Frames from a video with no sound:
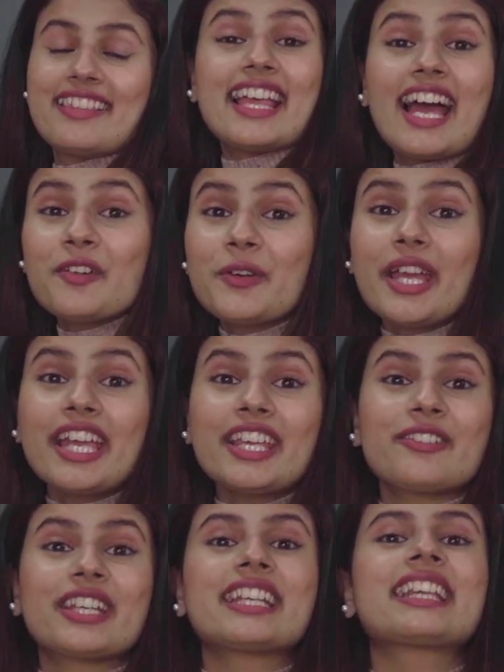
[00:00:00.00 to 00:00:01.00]
That way
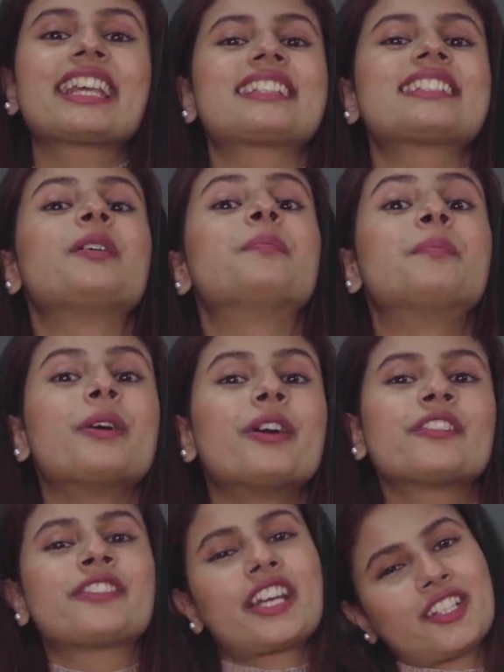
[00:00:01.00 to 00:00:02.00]
you can get a
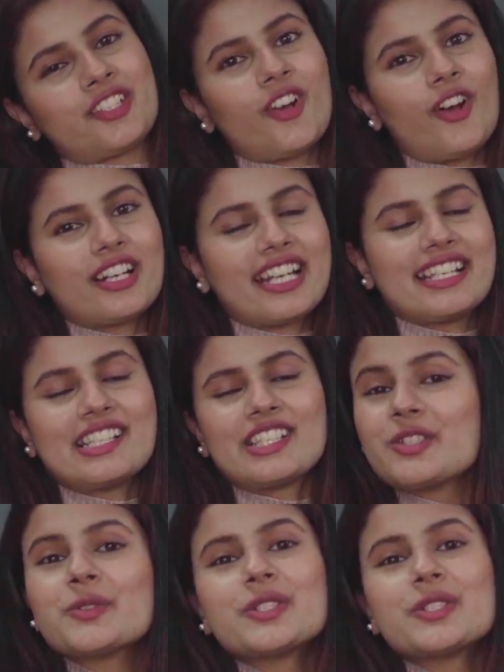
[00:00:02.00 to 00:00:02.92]
perfect shot as you